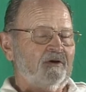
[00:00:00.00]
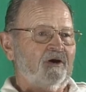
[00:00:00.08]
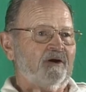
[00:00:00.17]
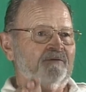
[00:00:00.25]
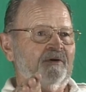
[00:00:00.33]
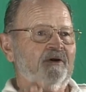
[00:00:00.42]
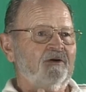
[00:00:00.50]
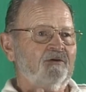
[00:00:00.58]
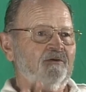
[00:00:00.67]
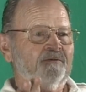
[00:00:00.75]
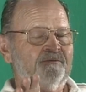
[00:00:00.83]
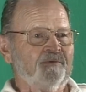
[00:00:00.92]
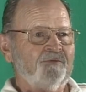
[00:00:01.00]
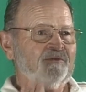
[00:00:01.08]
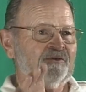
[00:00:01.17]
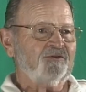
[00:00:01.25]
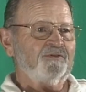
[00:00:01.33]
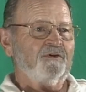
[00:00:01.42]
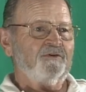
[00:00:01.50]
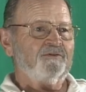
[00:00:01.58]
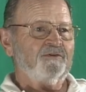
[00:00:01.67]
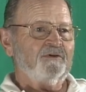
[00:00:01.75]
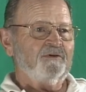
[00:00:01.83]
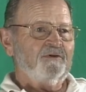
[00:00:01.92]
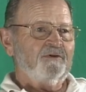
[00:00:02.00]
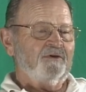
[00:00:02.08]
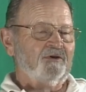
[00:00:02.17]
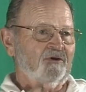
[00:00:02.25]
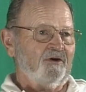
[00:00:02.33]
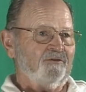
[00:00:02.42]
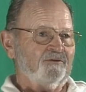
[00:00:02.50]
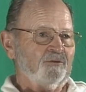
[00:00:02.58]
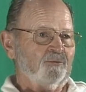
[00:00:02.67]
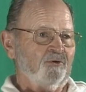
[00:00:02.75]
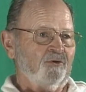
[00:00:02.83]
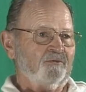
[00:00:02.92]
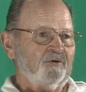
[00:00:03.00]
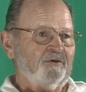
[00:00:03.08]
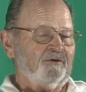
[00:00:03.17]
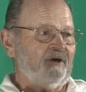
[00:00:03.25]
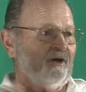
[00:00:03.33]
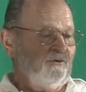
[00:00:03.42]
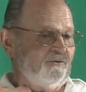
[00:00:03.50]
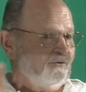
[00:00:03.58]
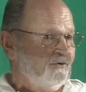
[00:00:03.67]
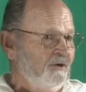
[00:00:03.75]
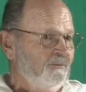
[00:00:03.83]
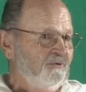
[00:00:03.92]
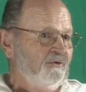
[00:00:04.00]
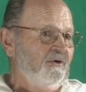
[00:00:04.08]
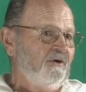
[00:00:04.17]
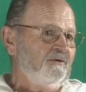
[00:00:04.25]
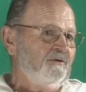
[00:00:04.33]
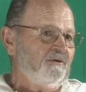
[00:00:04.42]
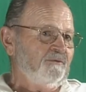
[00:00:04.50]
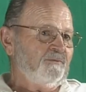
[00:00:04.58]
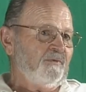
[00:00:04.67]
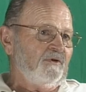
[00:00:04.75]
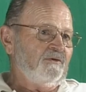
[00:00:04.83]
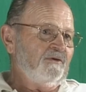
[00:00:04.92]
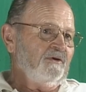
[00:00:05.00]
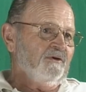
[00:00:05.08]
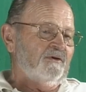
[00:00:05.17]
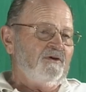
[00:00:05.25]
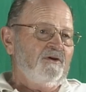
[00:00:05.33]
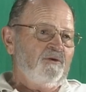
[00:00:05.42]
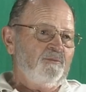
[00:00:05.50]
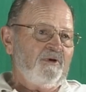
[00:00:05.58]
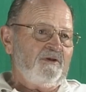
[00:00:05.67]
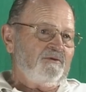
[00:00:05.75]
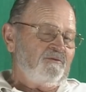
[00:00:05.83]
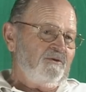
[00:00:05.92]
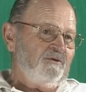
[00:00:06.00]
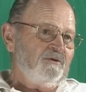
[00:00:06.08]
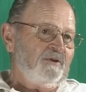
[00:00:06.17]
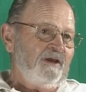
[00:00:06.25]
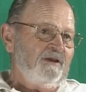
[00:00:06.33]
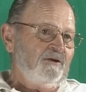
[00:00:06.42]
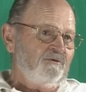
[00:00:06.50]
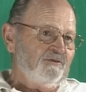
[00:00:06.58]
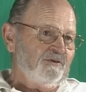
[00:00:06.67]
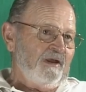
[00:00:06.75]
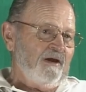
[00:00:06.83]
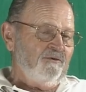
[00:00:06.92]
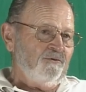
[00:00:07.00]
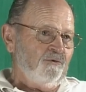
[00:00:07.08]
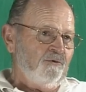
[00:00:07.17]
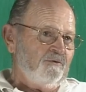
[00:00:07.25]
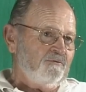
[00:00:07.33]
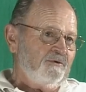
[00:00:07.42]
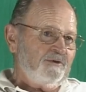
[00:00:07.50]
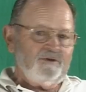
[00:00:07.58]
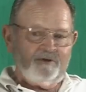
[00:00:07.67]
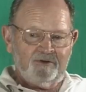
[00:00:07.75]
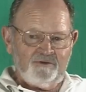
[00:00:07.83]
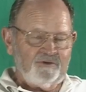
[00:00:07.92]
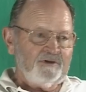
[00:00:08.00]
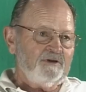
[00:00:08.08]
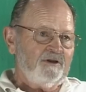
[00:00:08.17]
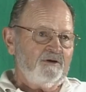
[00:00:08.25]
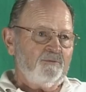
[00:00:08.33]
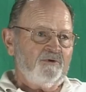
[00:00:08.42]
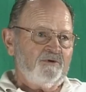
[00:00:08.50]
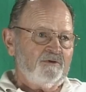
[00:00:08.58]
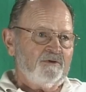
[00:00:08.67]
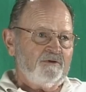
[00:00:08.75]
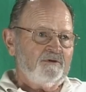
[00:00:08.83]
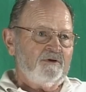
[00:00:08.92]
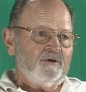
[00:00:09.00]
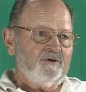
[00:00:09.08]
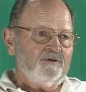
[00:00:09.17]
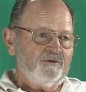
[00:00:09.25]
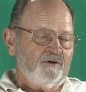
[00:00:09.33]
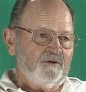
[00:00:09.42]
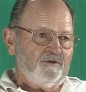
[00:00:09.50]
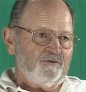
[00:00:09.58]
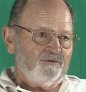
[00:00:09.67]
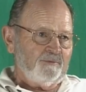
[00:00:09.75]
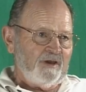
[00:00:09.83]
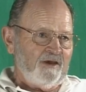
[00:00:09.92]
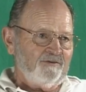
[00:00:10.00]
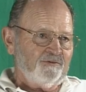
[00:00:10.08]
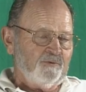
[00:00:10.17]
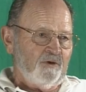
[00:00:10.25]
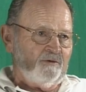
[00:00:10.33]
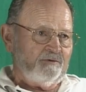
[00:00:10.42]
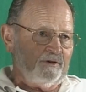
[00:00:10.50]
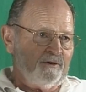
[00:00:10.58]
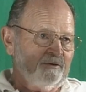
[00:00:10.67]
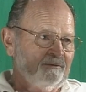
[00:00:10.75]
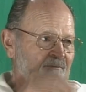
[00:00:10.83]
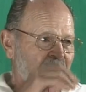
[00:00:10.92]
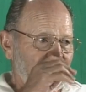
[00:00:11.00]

of 156th and Hawthorne Boulevard. Now there's a lumber yard there, okay? But we, they, there was an outdoor, what they did is they laid uh, uh, some asphalt down.